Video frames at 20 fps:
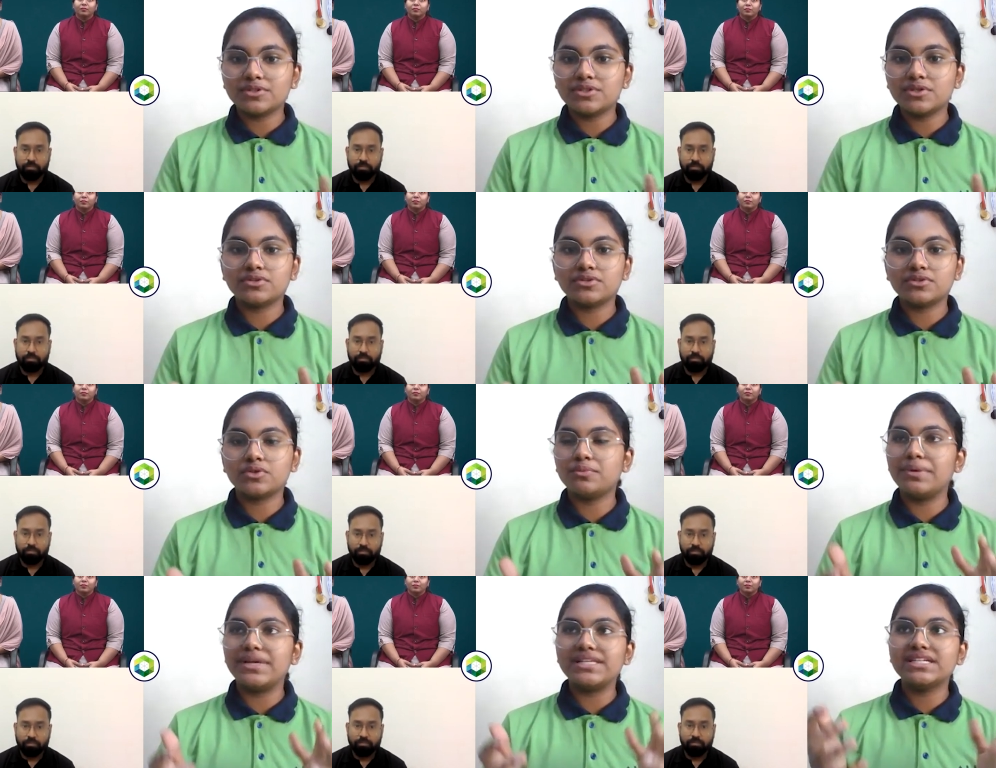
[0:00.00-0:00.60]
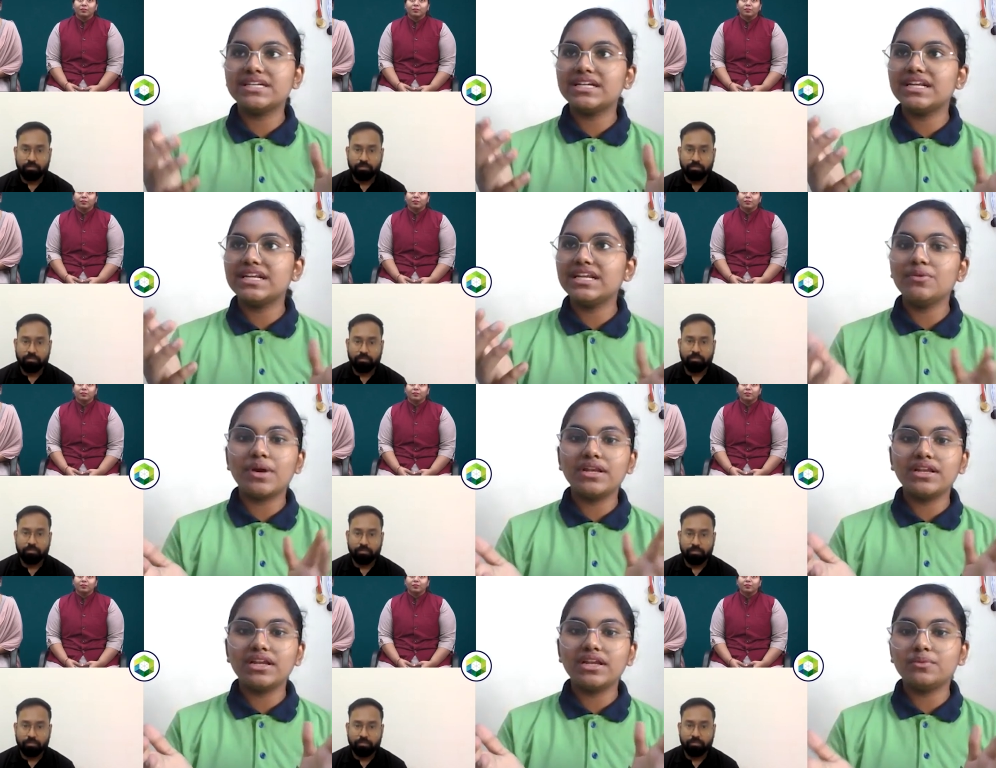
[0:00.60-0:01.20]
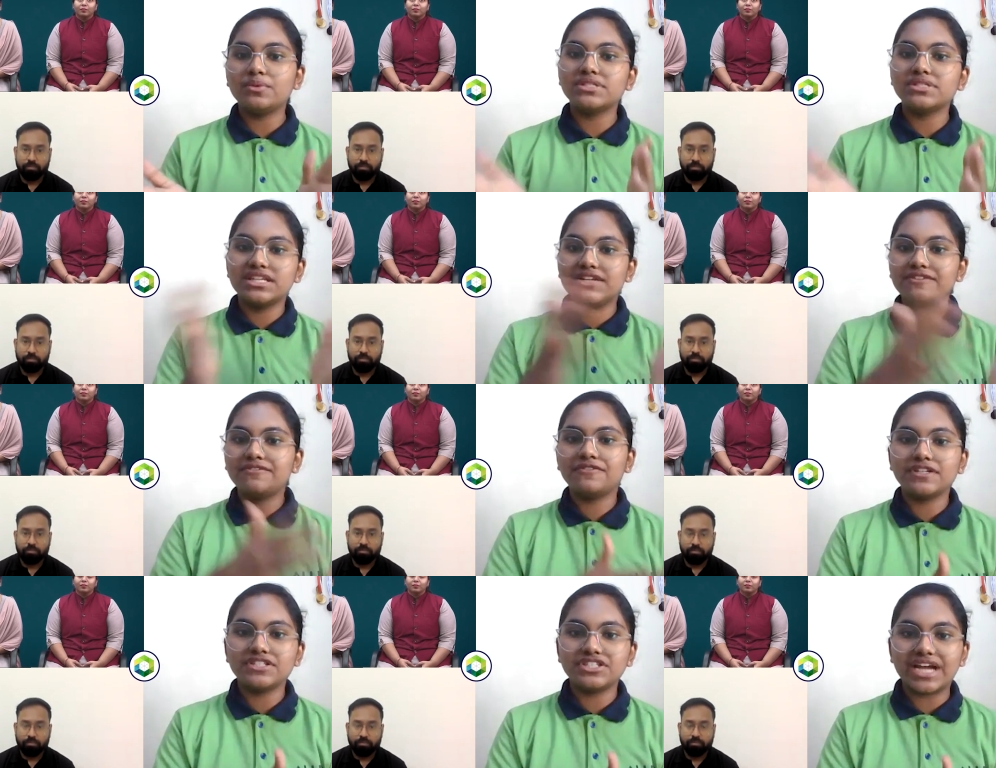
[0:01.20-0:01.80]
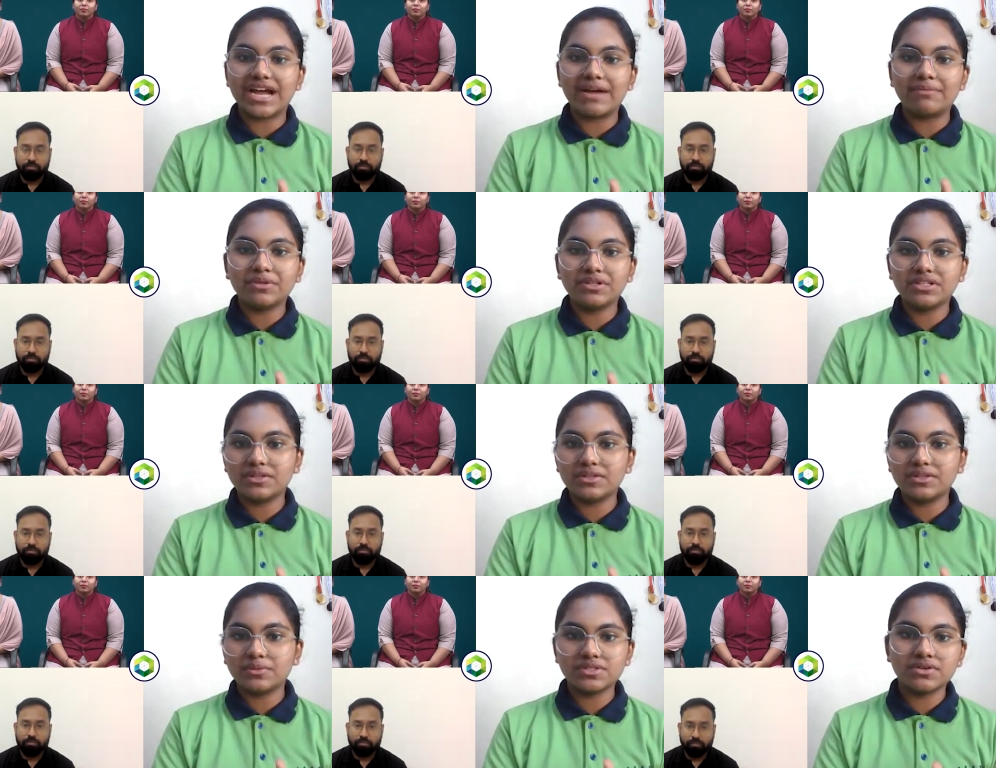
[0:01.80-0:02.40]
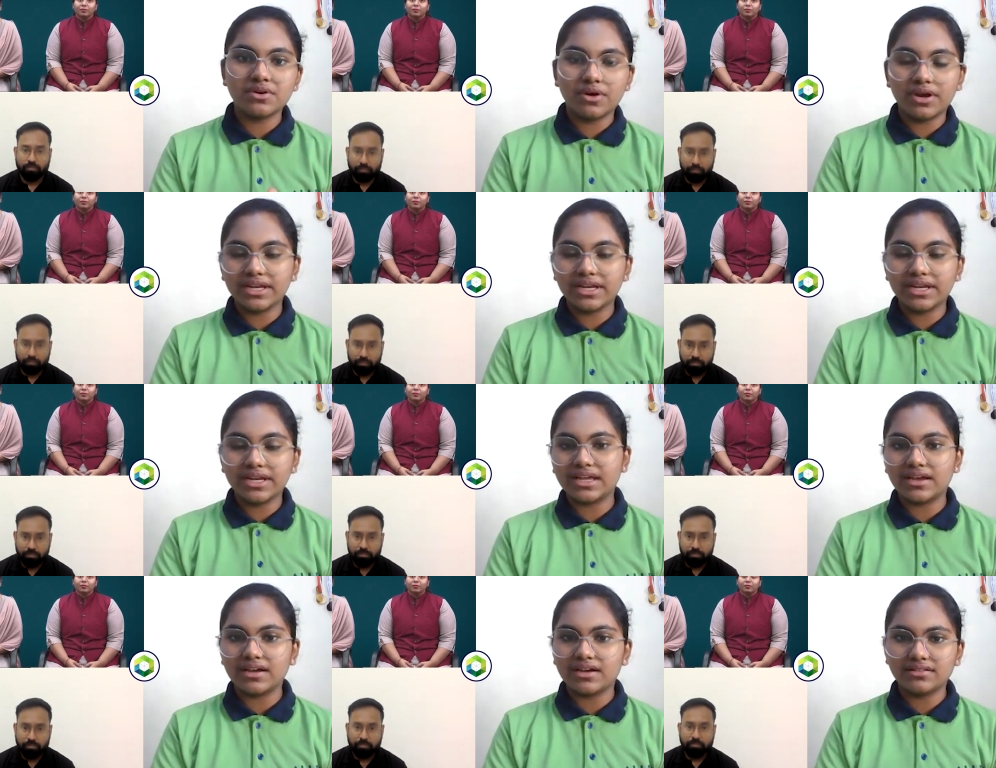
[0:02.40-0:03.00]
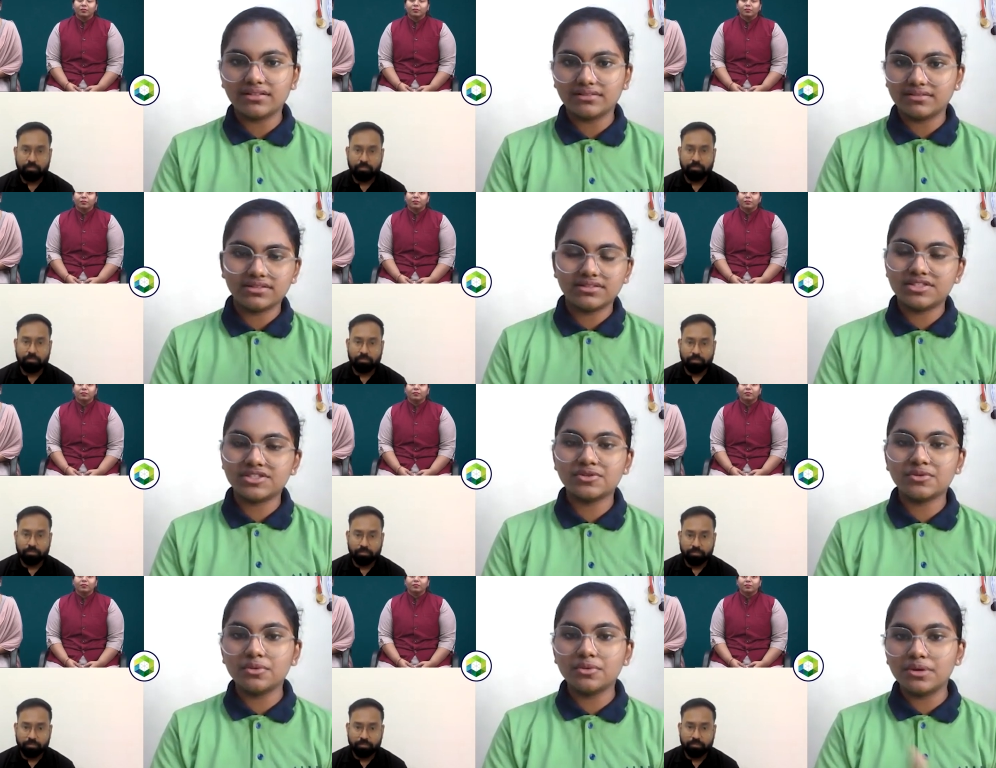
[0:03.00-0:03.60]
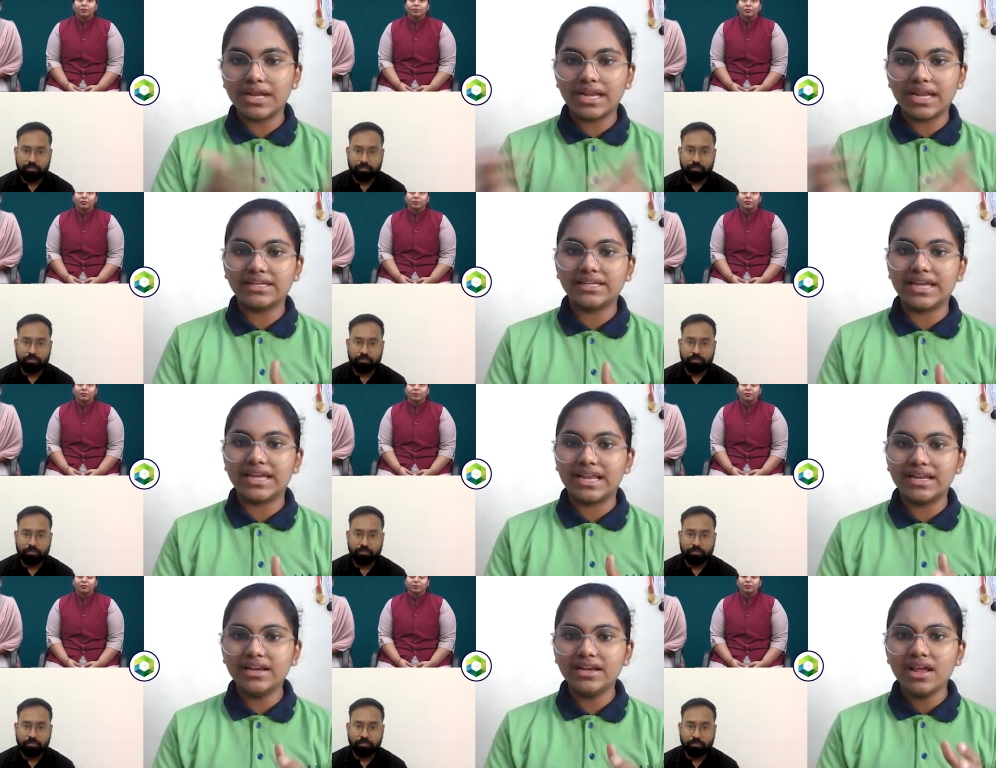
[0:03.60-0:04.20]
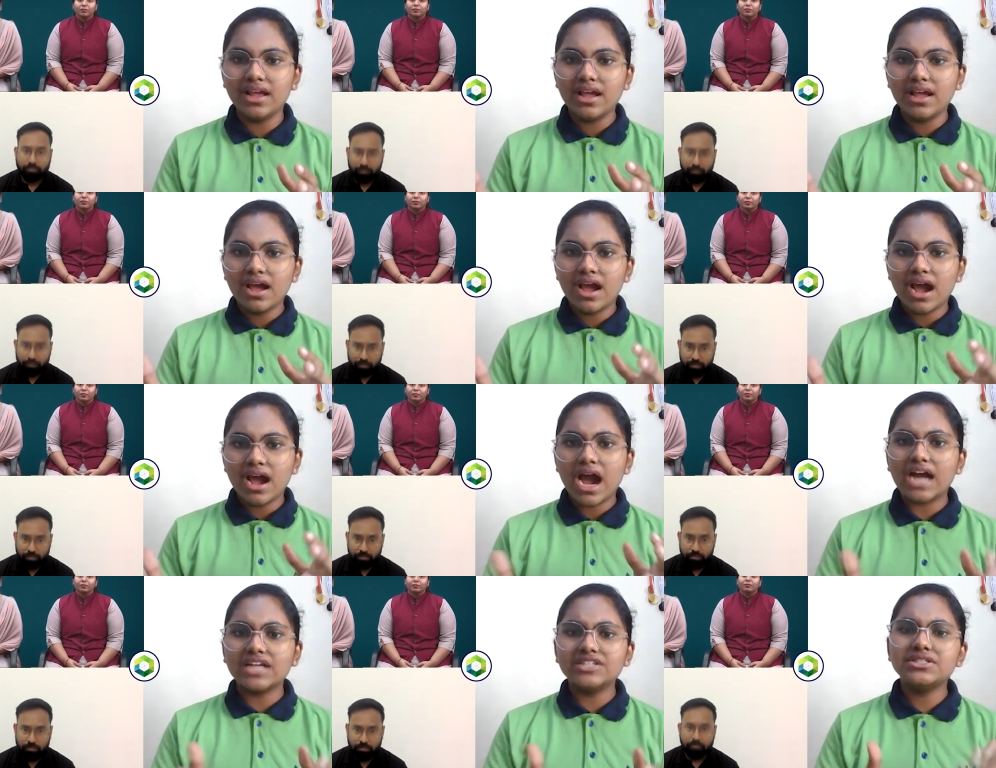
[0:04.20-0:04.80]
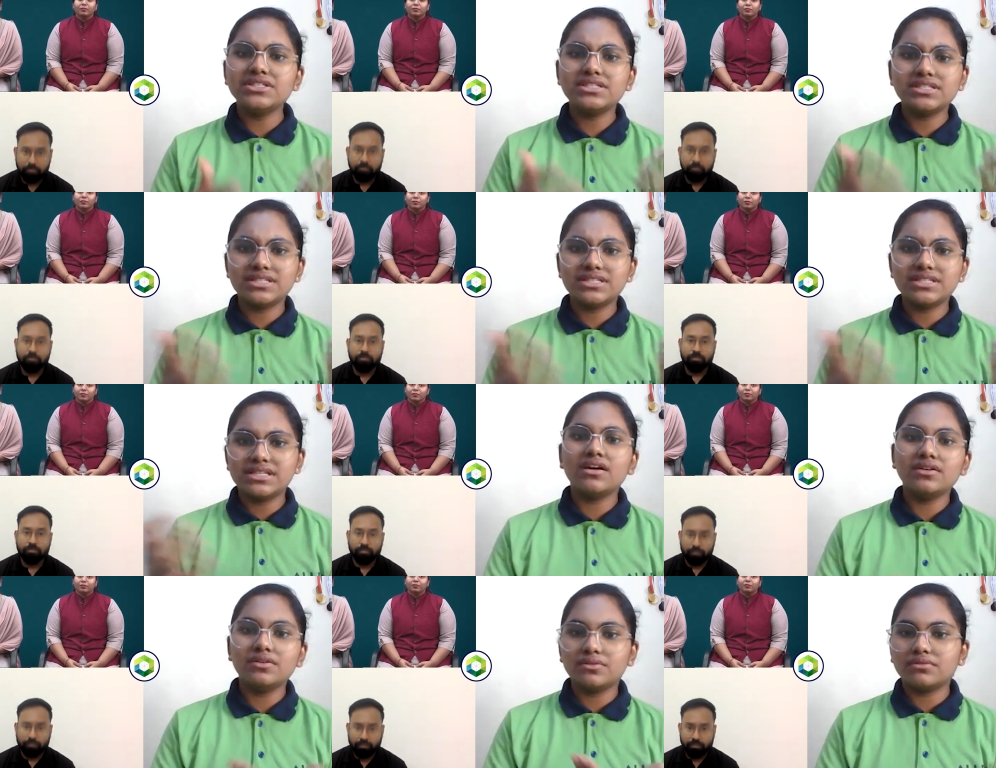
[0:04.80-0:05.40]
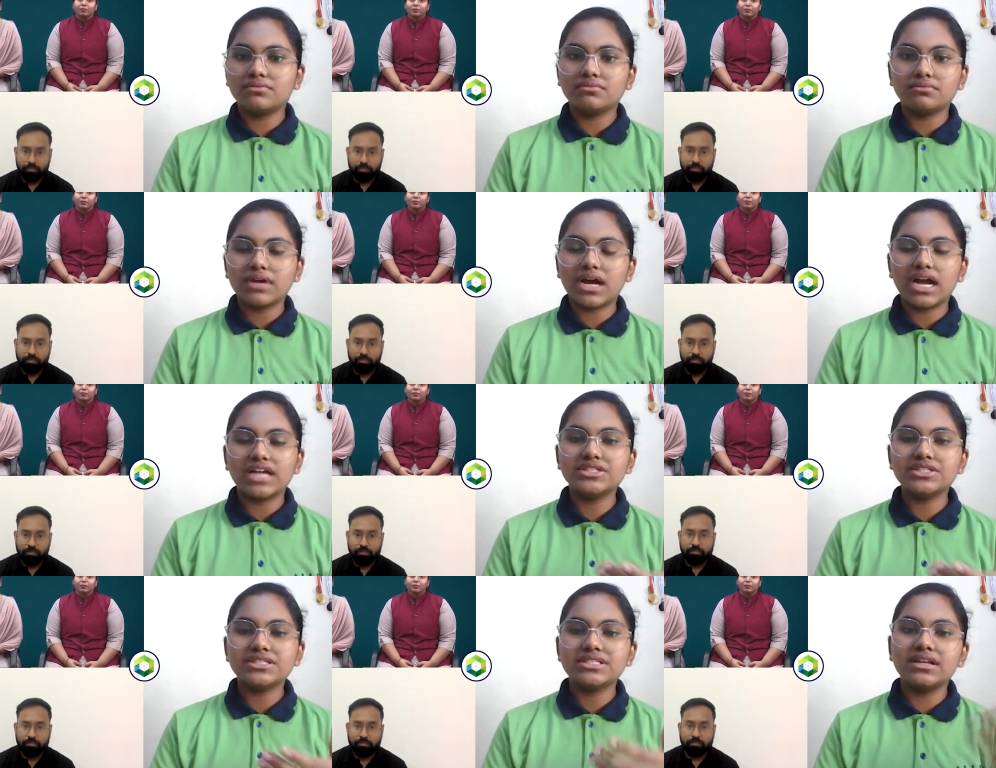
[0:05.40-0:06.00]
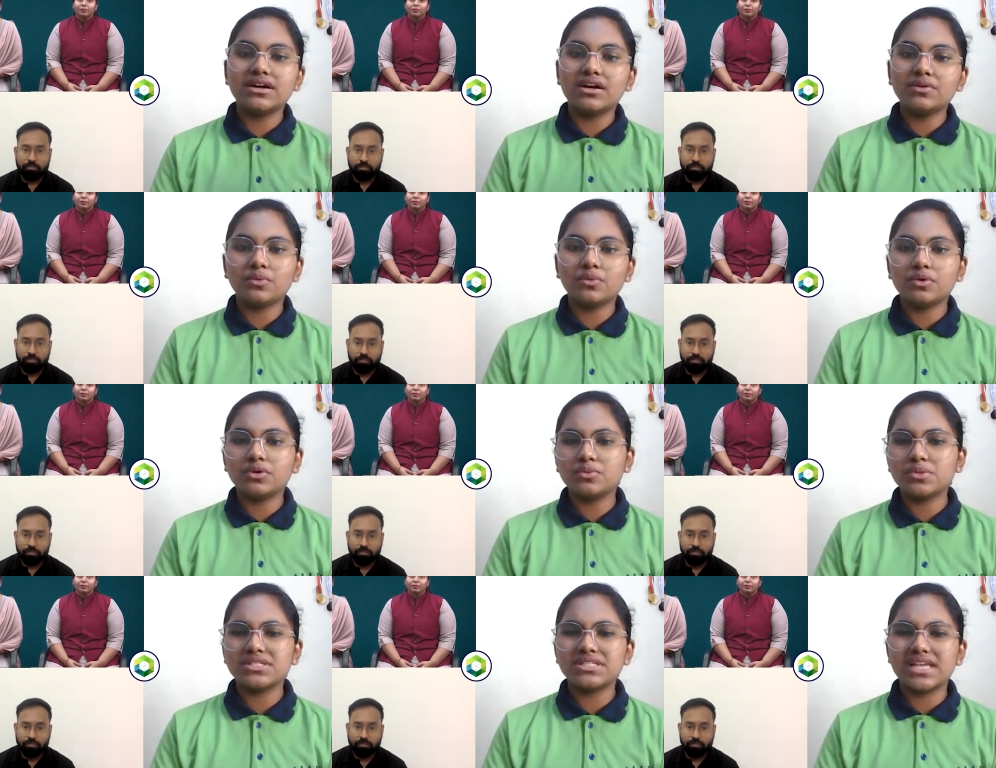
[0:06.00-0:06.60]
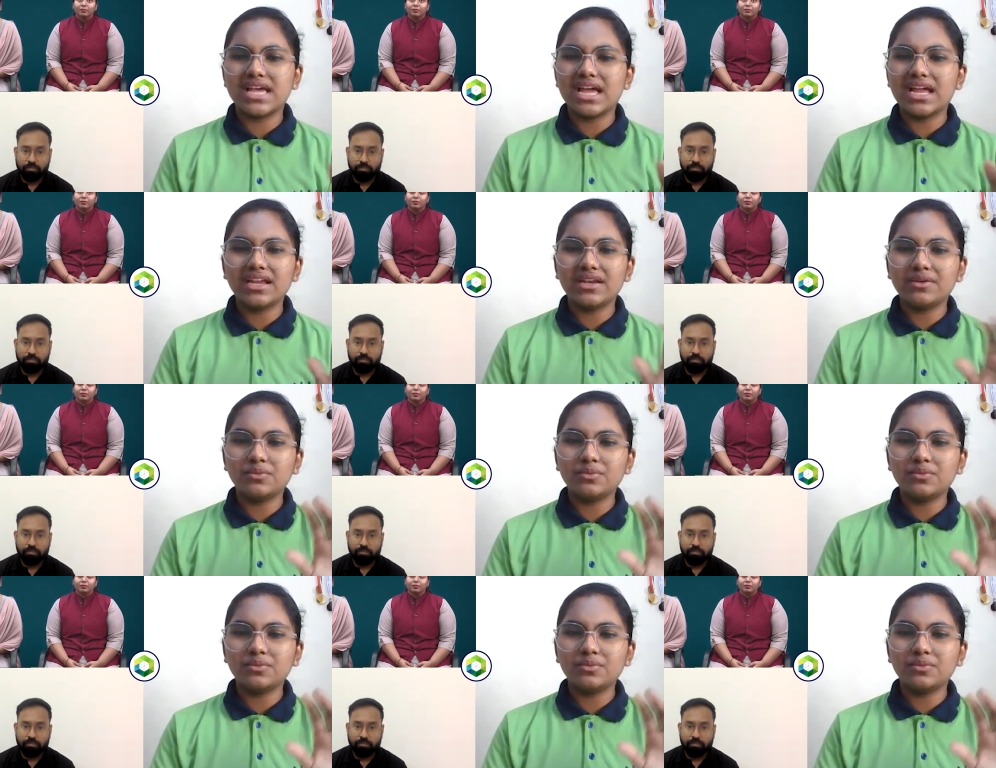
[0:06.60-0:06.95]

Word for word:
Speaker 1: So, so basically when it was a different chapter that was going in, in school and in Allen, I just learned, I just learned what was there.